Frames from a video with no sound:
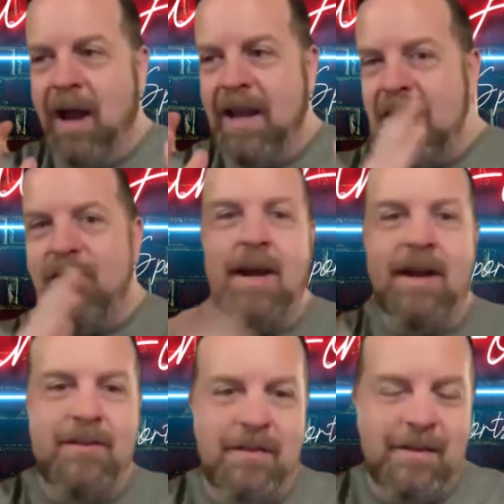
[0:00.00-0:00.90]
even, I
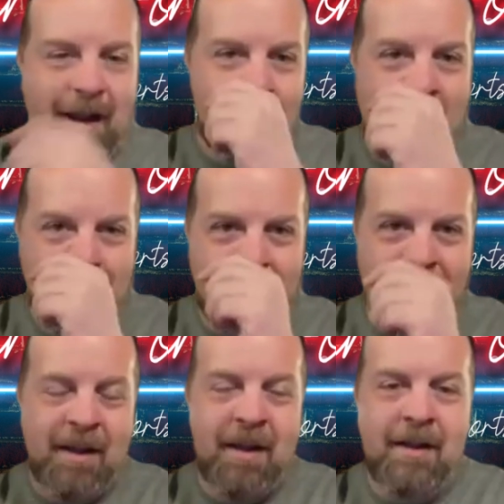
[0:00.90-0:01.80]
should say, right?
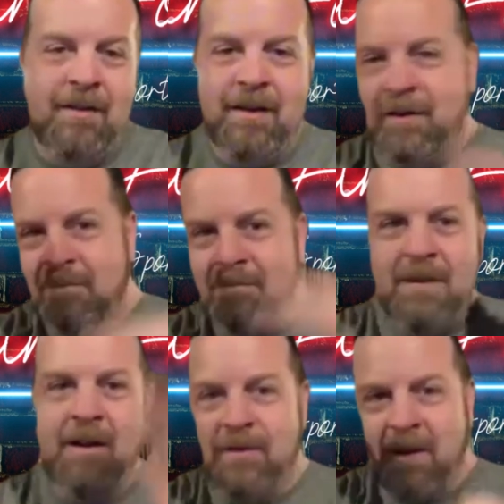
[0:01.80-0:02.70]
It doesn't,
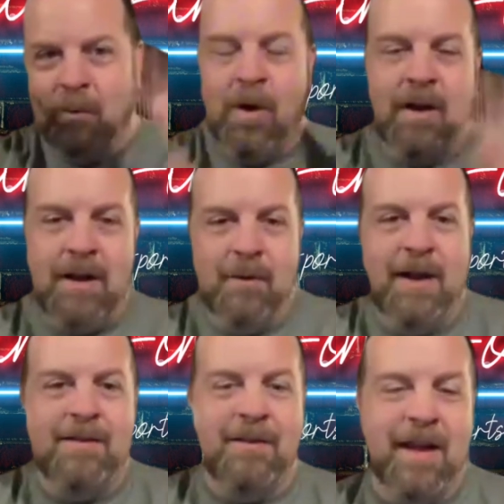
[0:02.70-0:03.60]
it's not wonky,
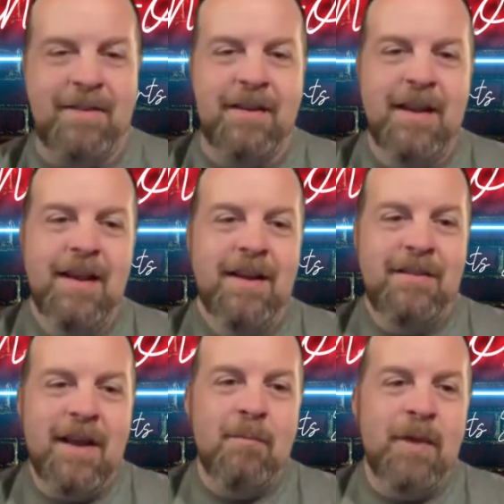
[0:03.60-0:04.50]
right? So that's
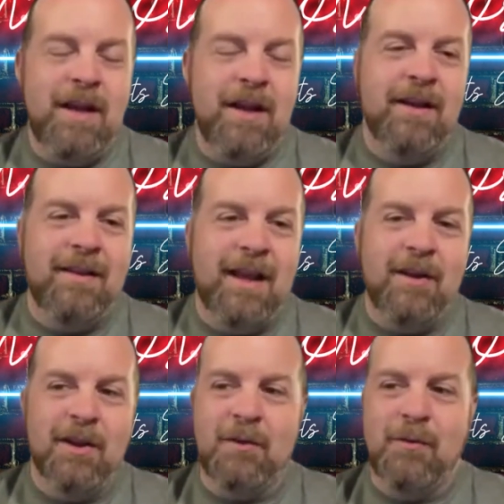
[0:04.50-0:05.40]
something that
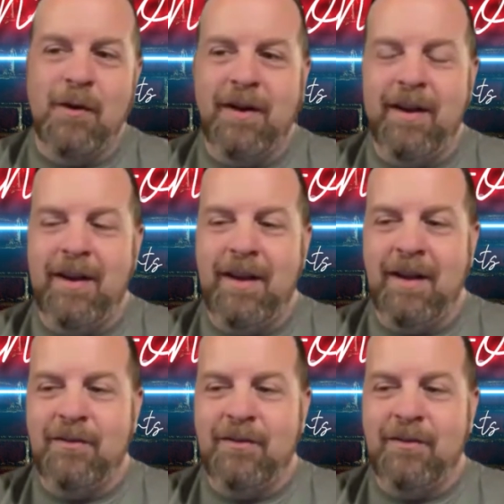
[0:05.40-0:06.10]
you look for in a